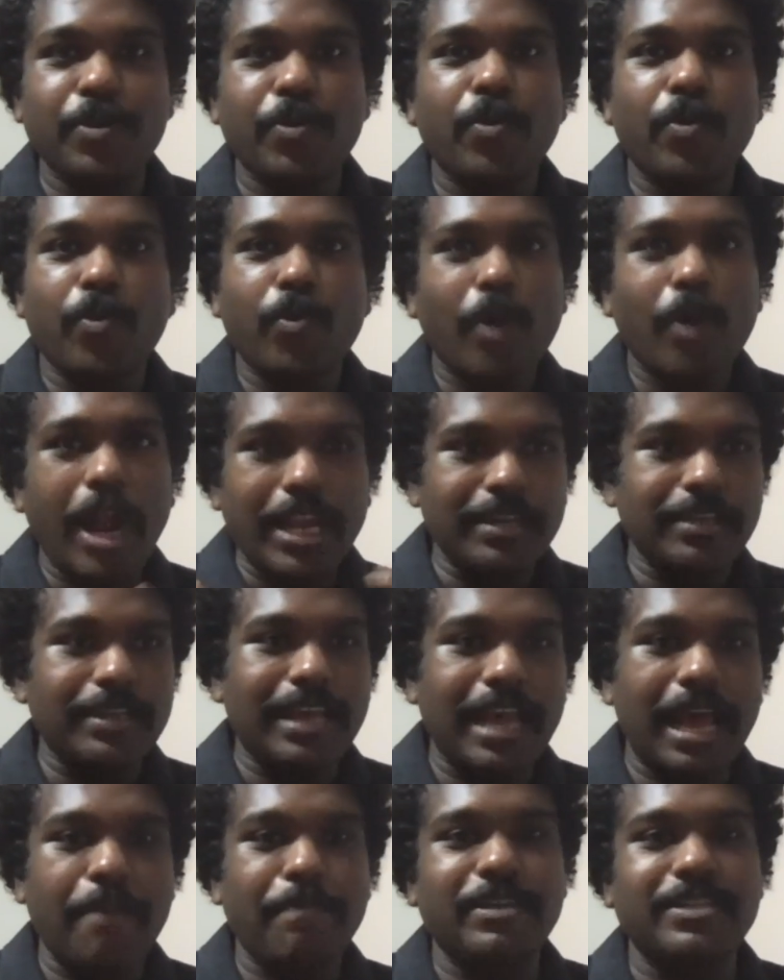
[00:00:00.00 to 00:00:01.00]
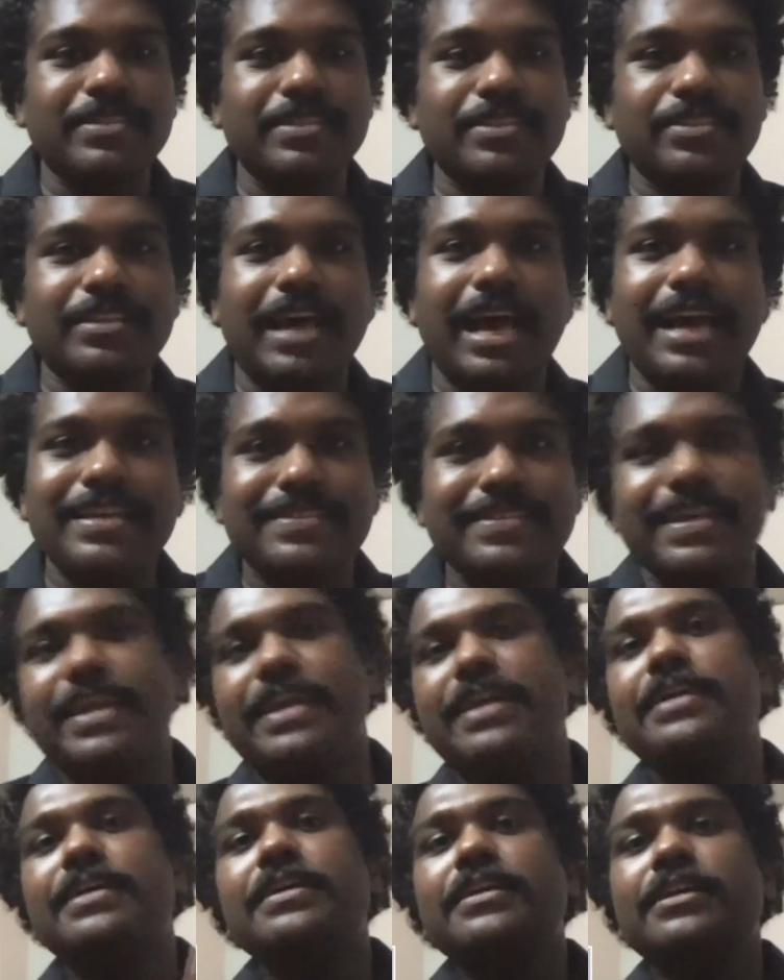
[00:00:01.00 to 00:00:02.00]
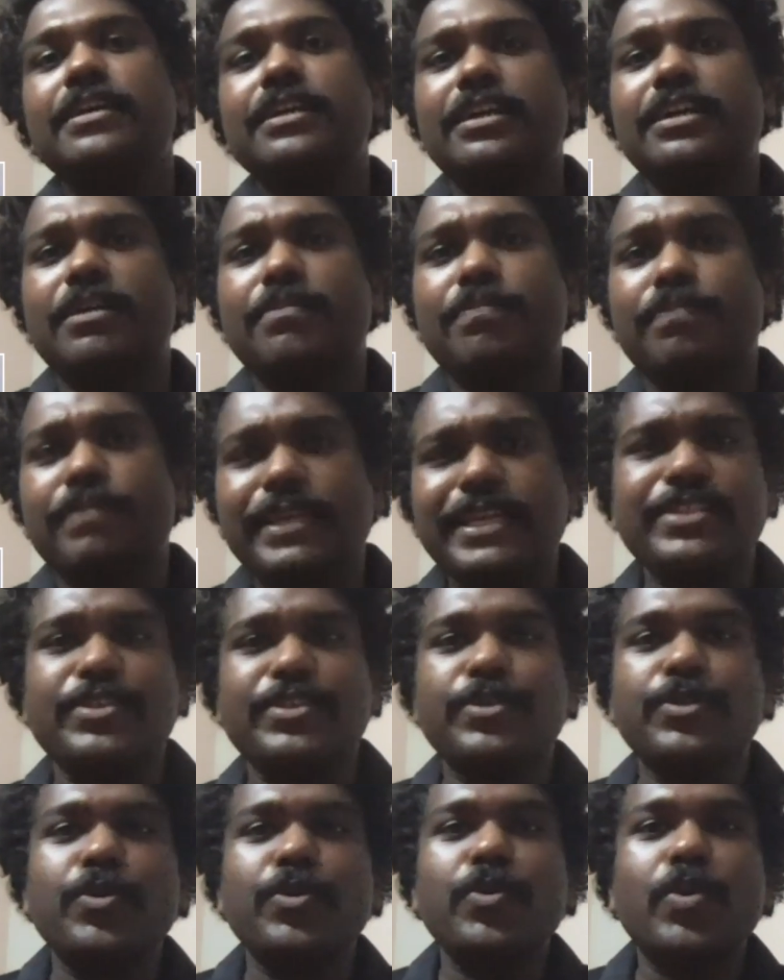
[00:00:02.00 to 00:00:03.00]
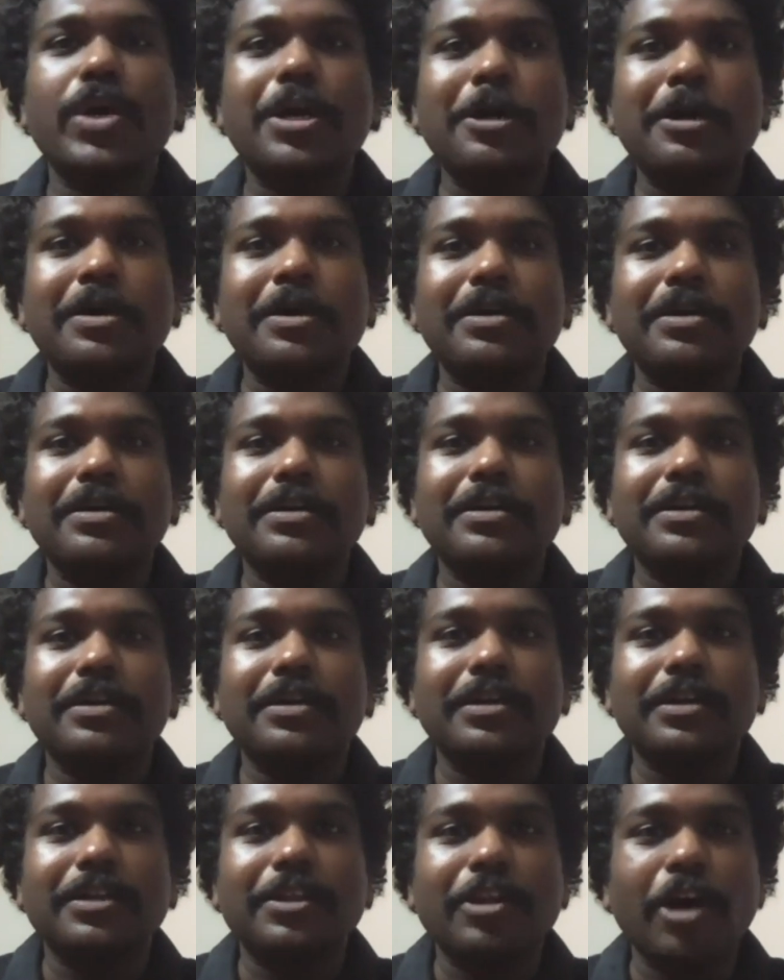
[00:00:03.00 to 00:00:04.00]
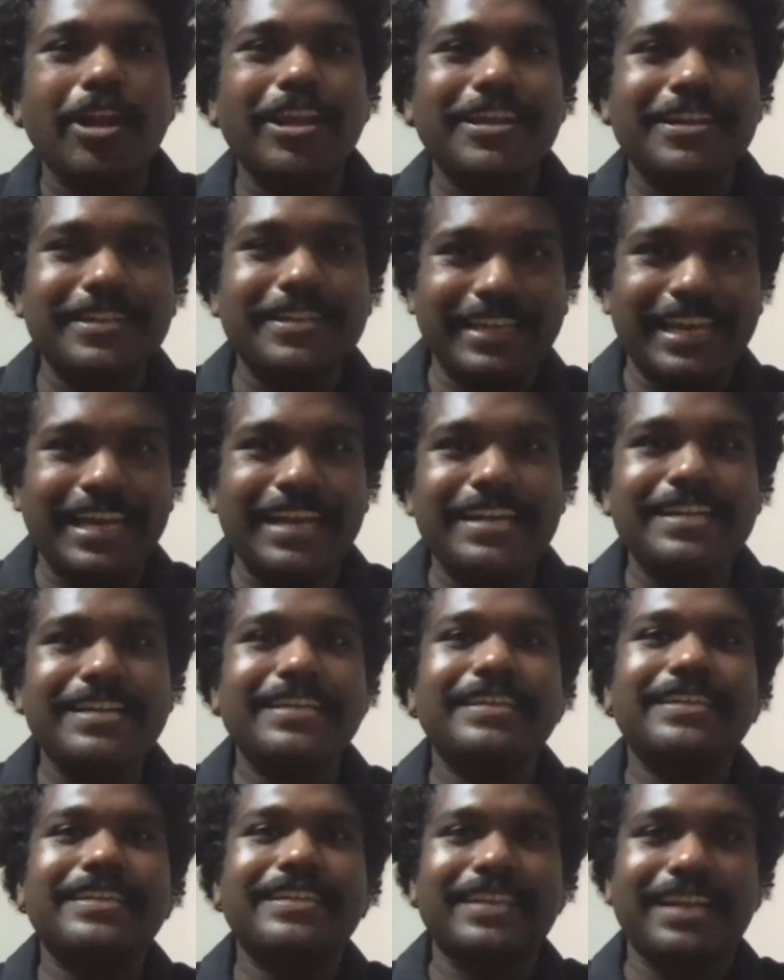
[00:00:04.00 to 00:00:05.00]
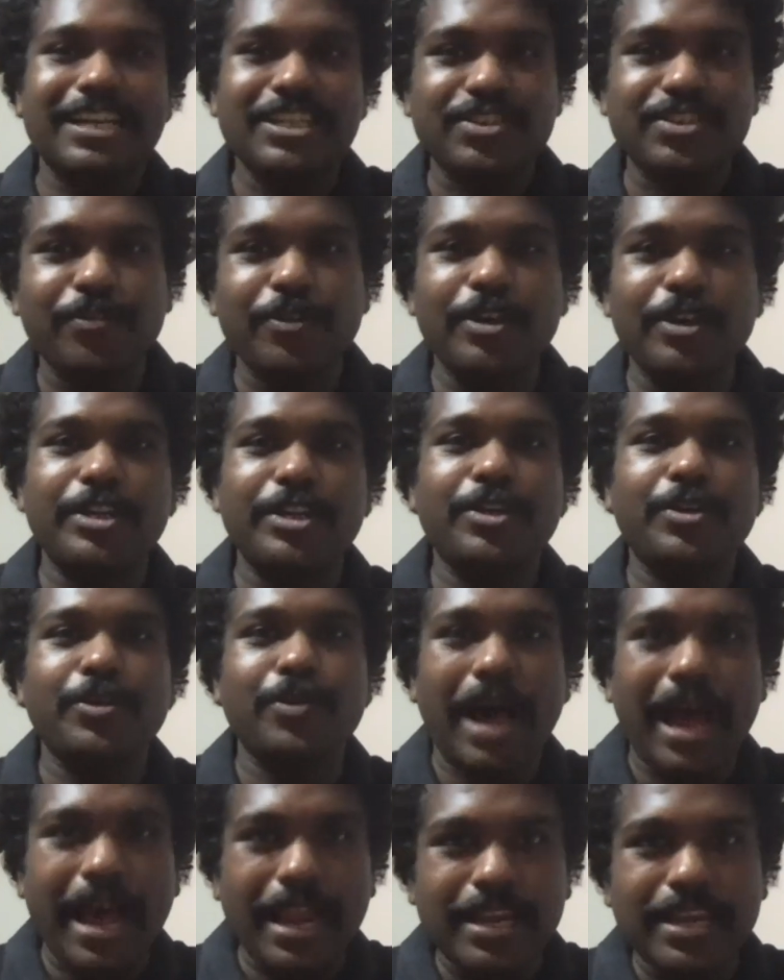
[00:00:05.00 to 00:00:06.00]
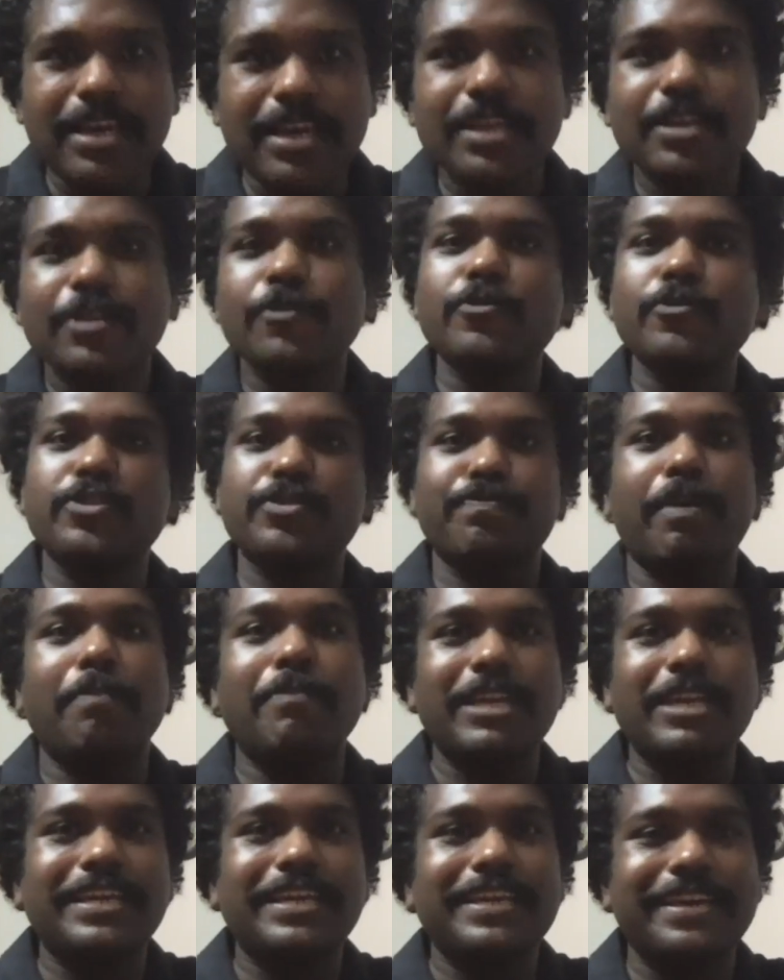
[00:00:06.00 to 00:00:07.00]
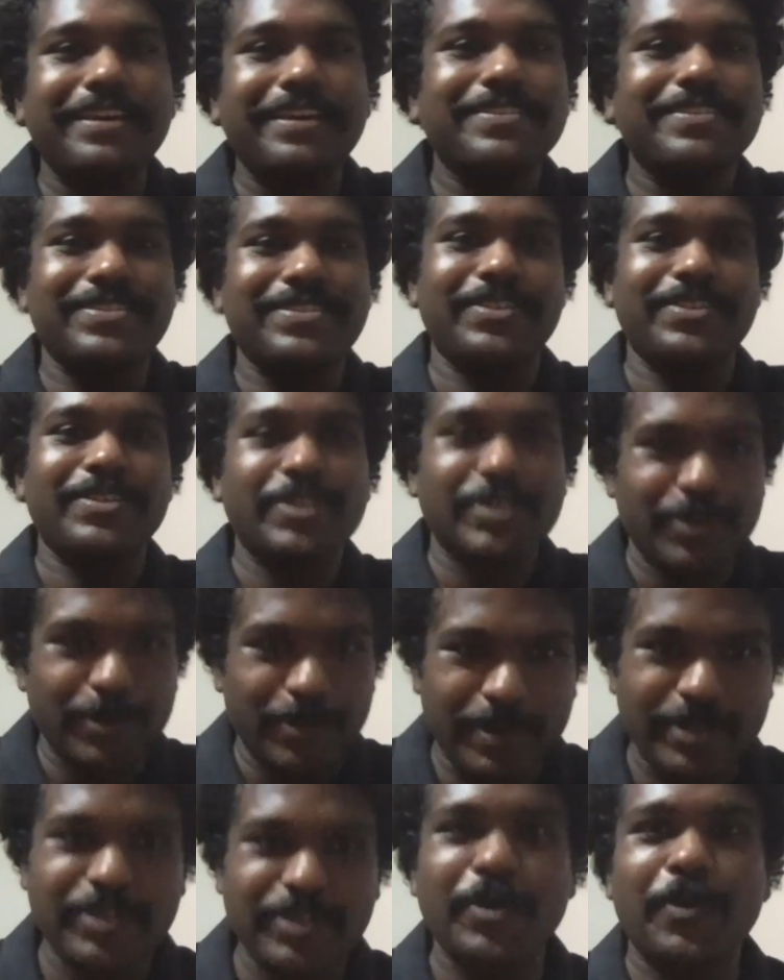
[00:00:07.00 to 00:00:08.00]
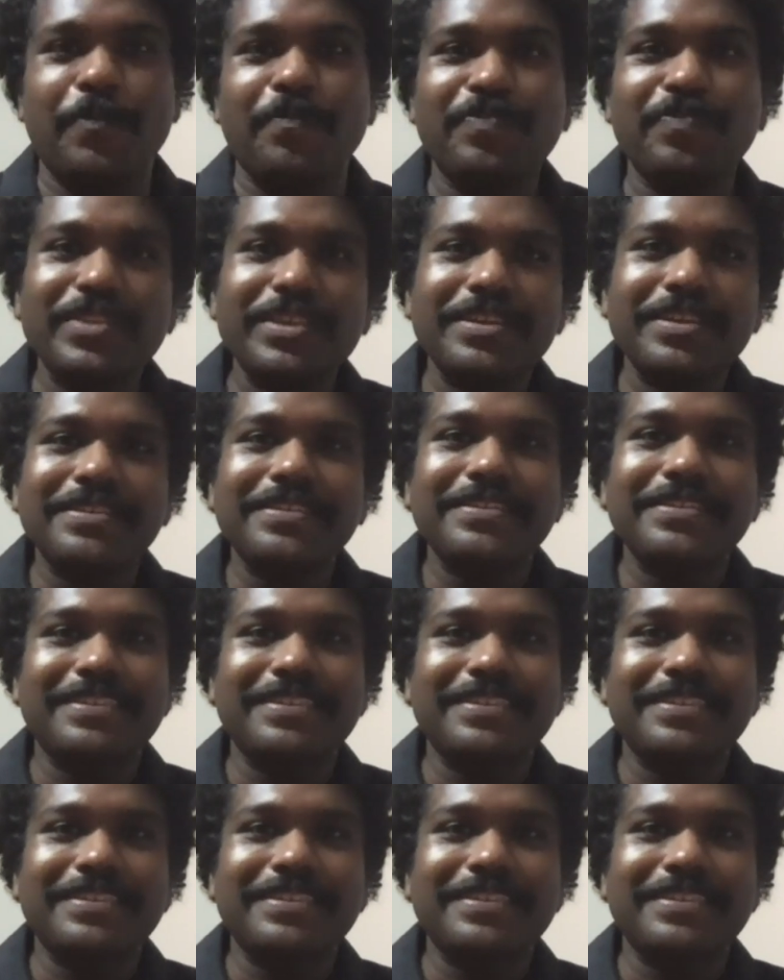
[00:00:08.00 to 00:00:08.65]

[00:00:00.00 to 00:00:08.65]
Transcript: So what happens is I say, uh, please do a, a dollar ten transfer to Anna, whose public key is so-and-so.